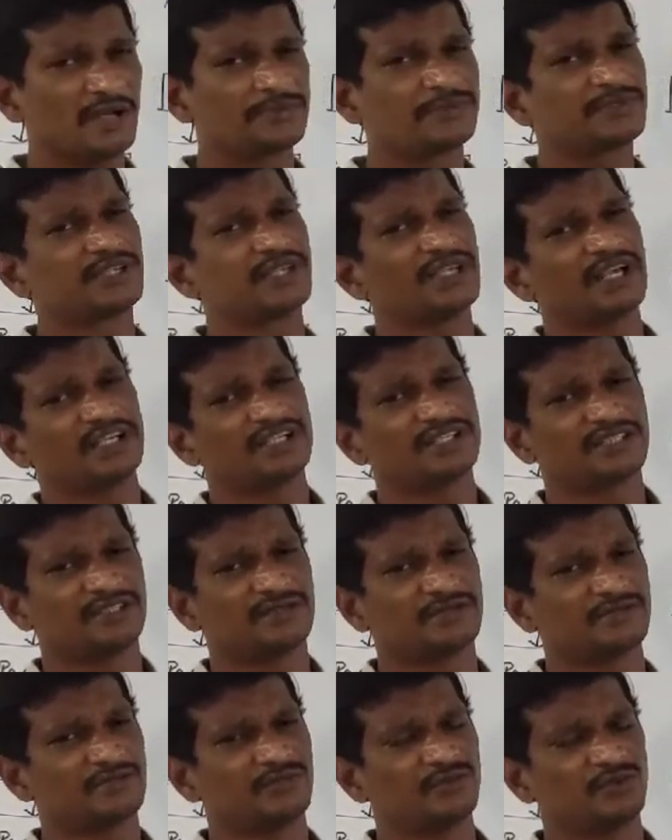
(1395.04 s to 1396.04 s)
abscic
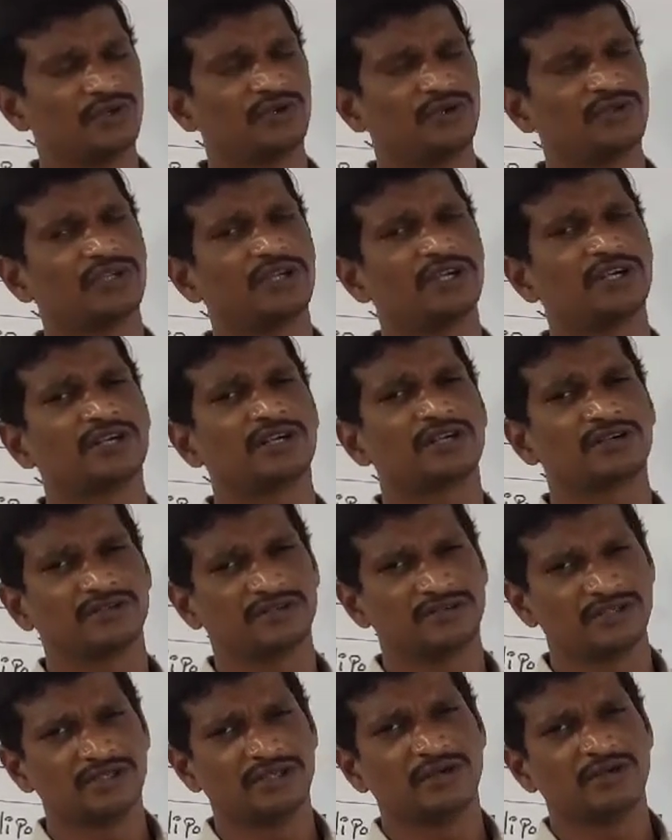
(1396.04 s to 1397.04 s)
acid. We know
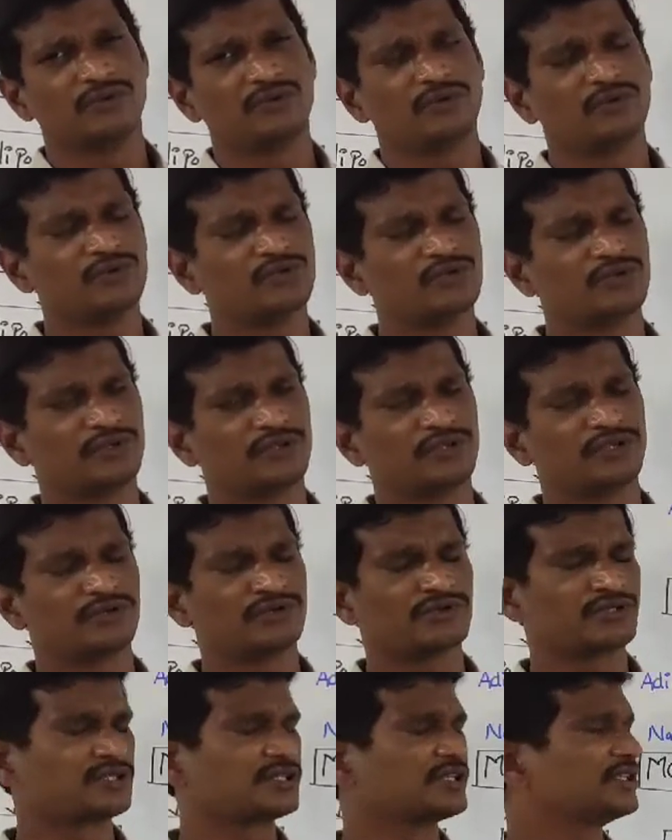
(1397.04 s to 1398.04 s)
that fruits
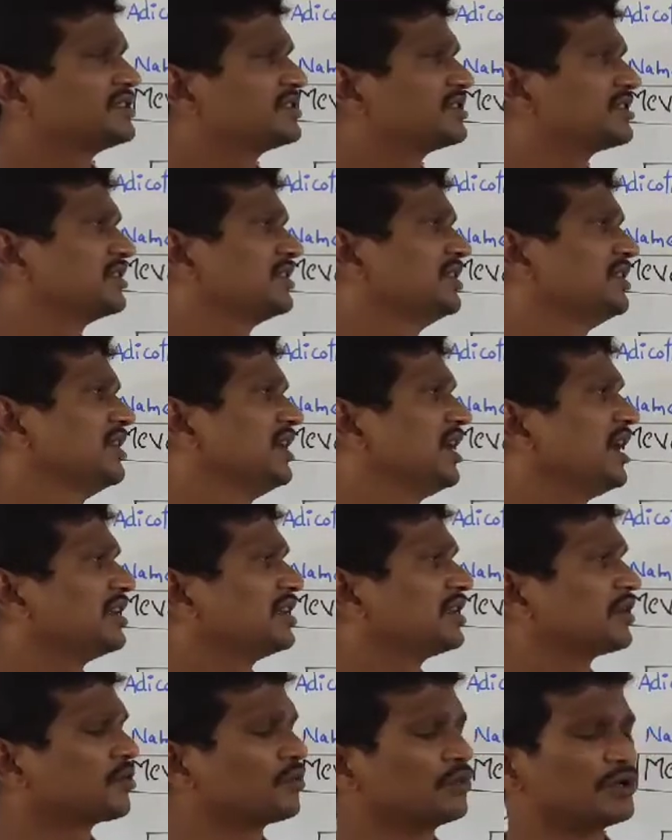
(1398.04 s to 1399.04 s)
without seeds.
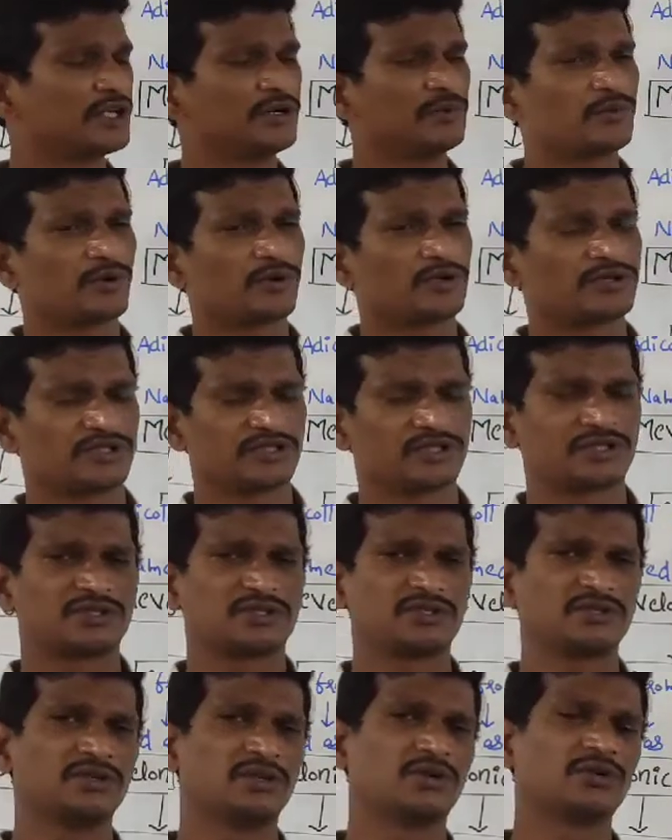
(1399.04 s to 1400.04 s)
And the rooting process.
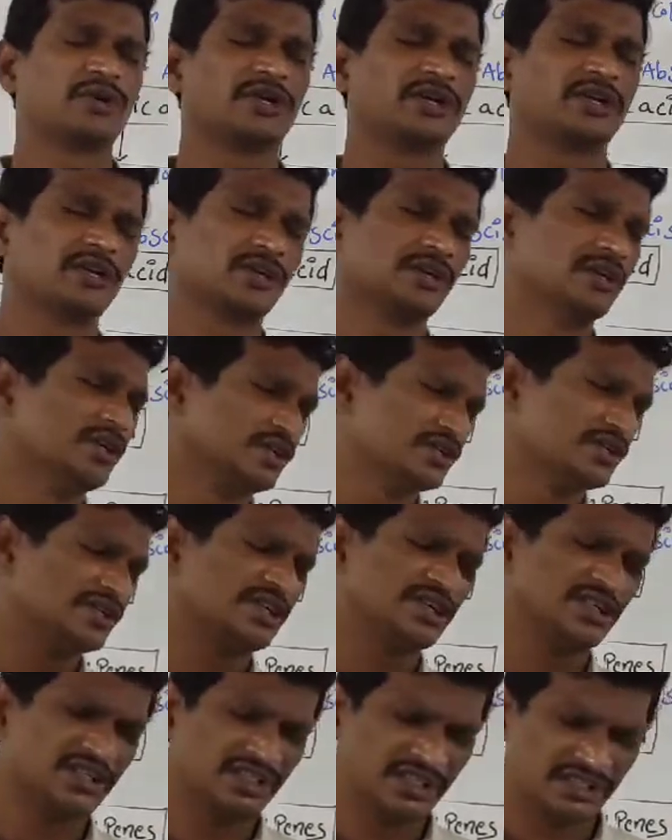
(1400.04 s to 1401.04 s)
Rooting.
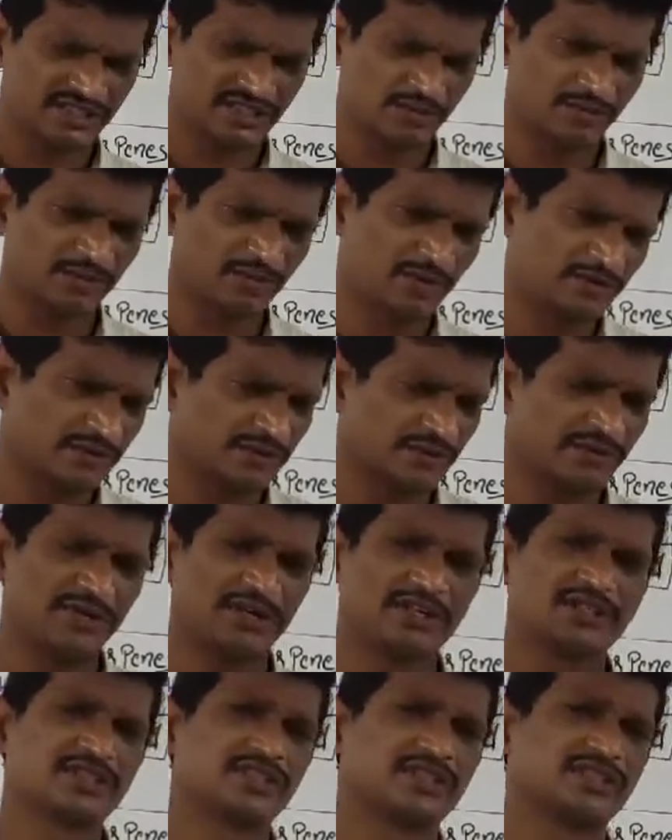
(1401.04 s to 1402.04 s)
See, some of the
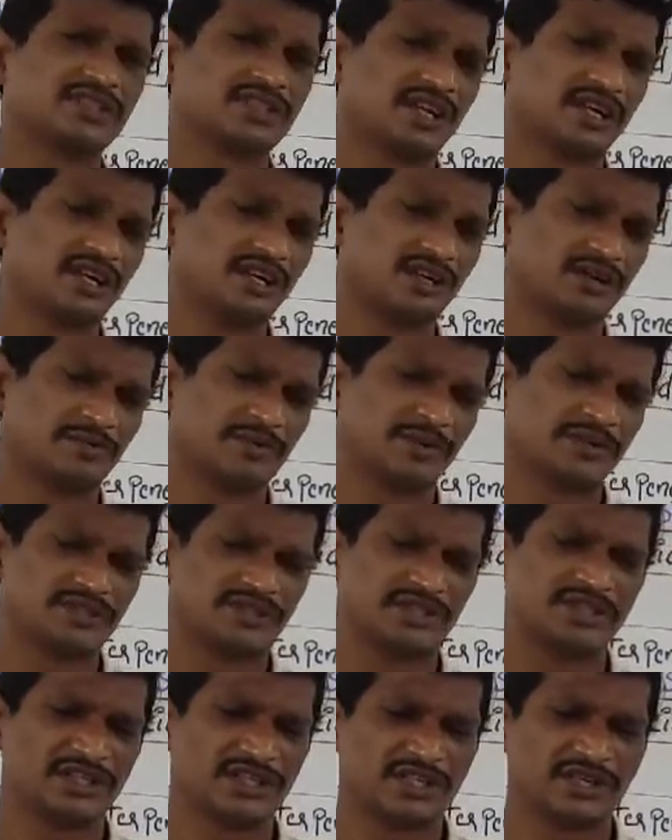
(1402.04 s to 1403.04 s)
functions are
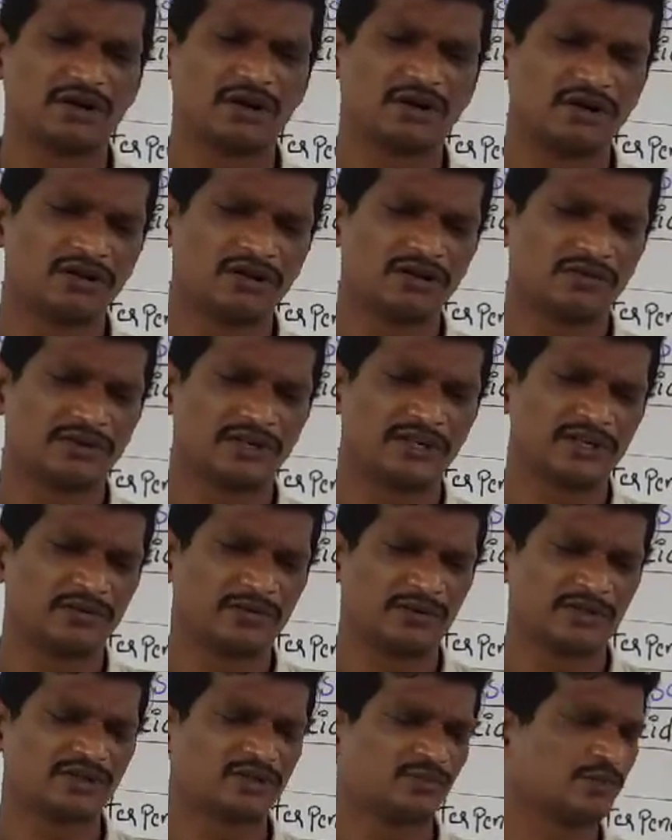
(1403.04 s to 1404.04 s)
present in all the
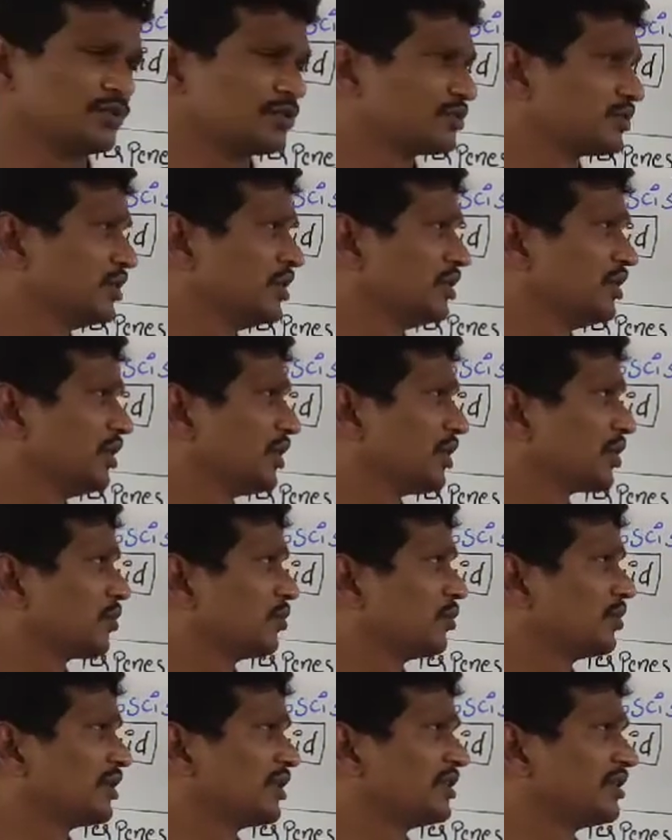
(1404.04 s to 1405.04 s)
phytoplankton. Suppose
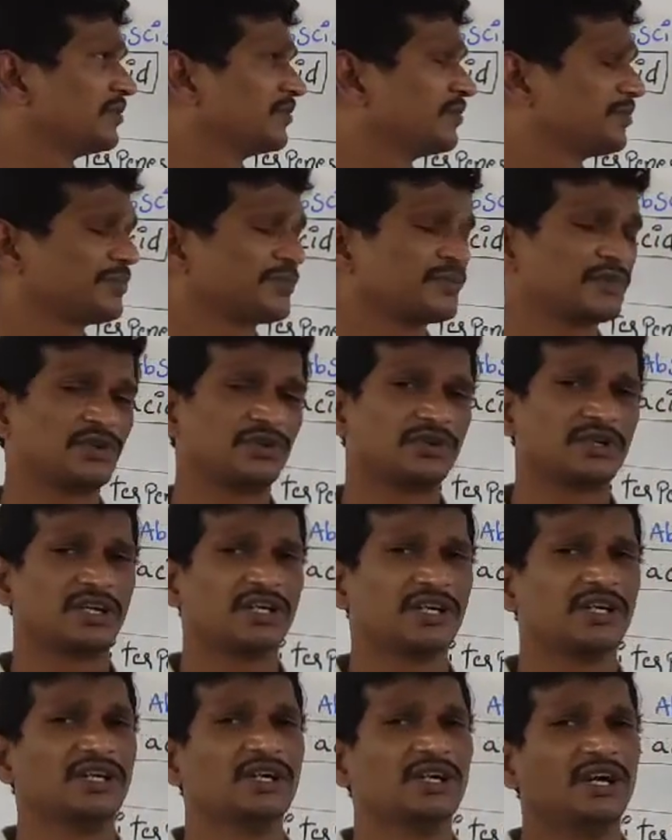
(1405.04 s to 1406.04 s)
rooting.
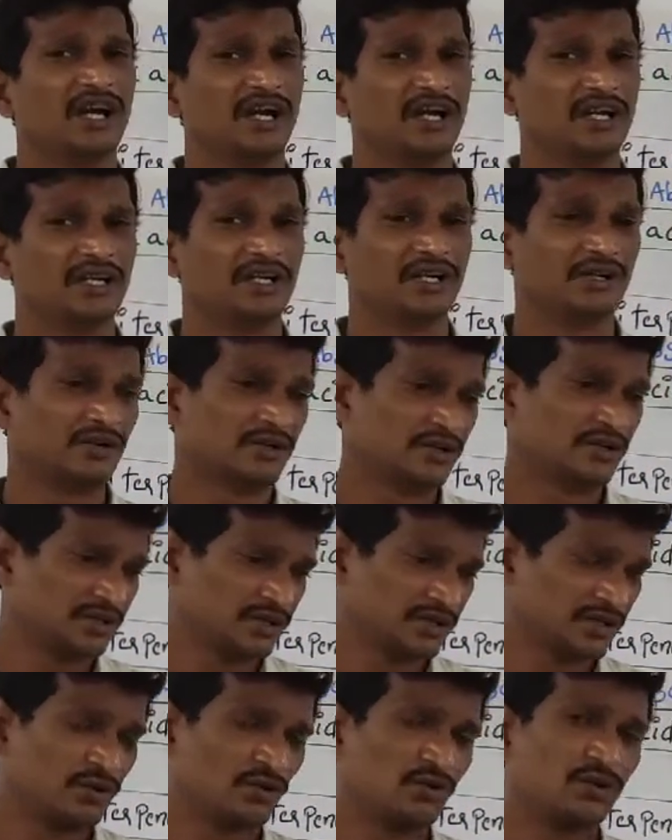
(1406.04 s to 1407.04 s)
Okay, and
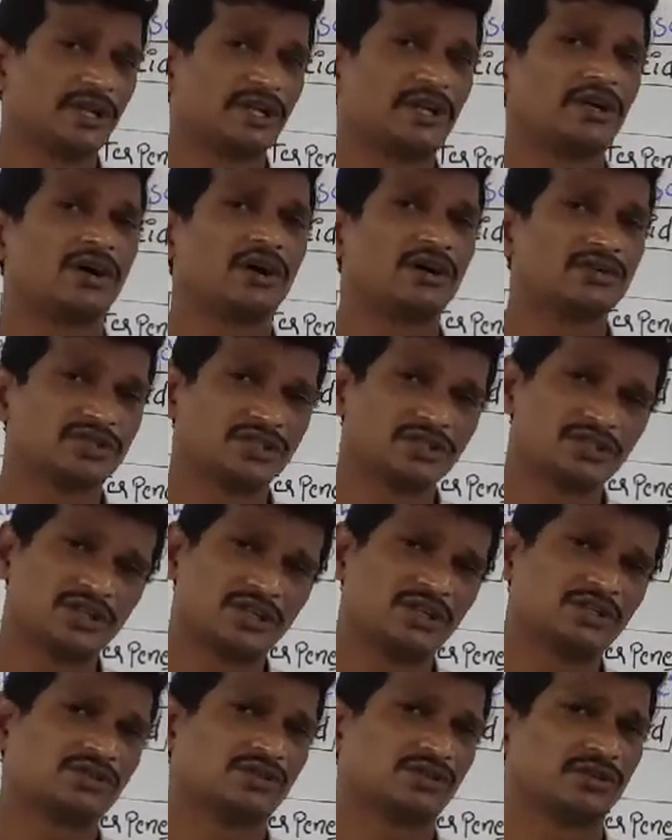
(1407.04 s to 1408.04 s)
the rooting
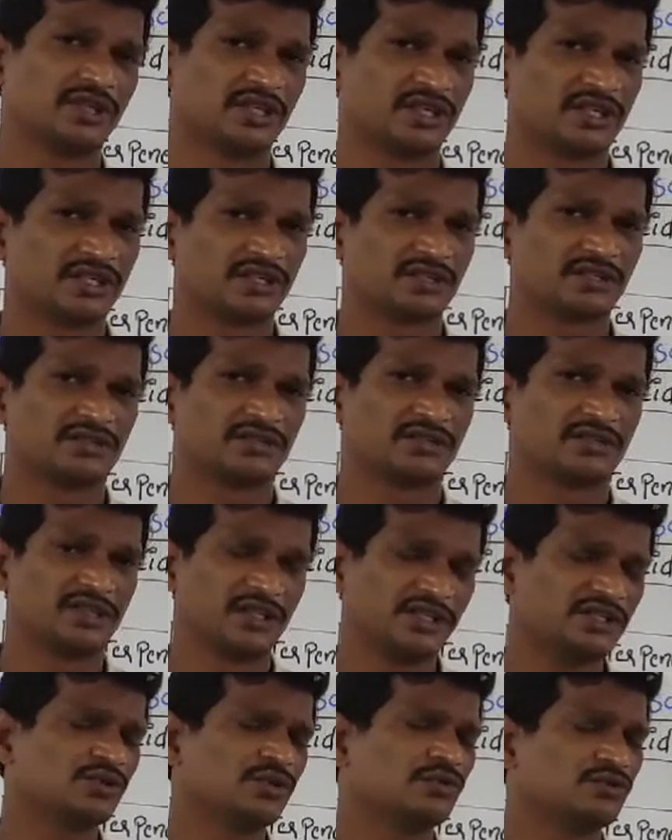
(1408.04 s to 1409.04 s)
auxins also there.
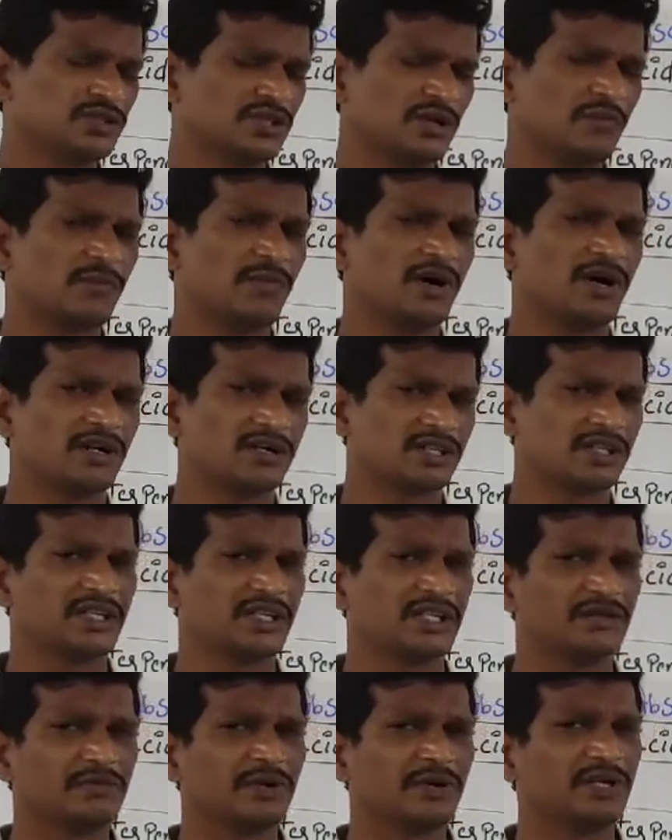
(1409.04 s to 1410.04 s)
Right. So some are
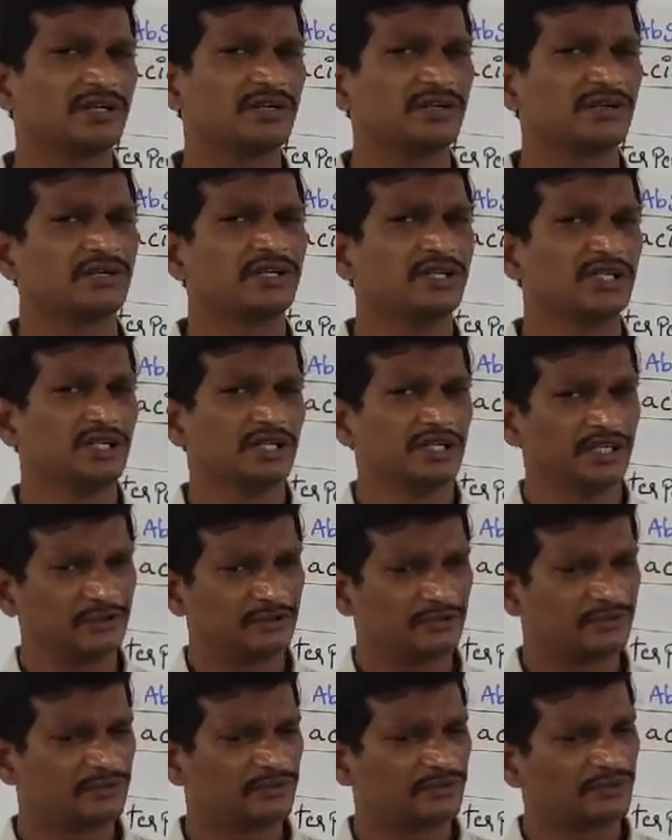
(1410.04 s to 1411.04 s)
there, but
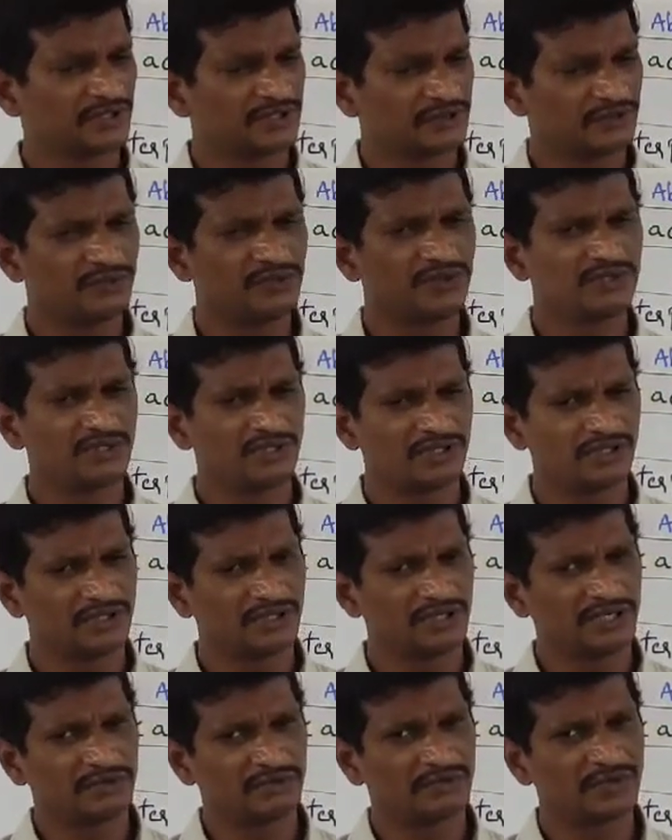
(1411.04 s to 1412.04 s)

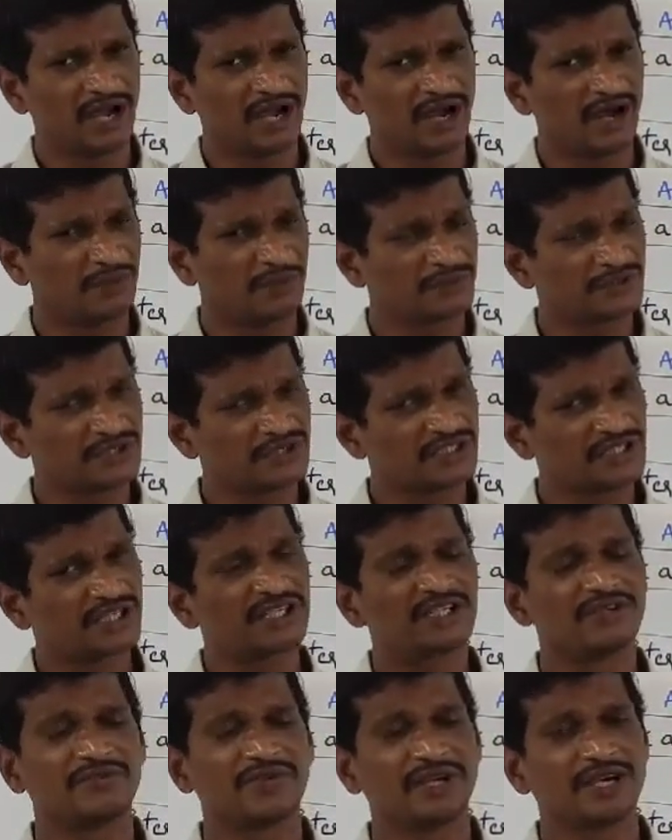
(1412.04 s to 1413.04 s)
if the options
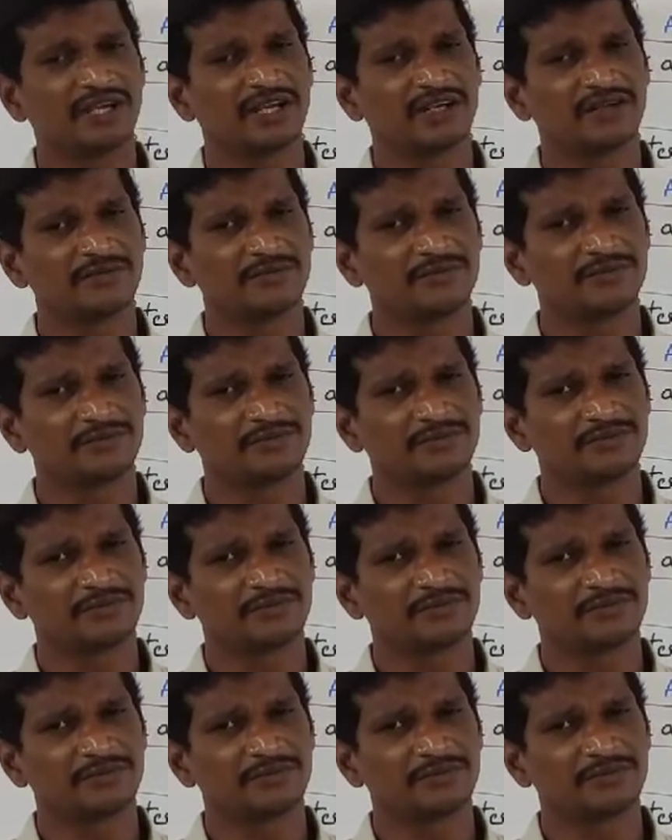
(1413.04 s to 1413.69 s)
are given,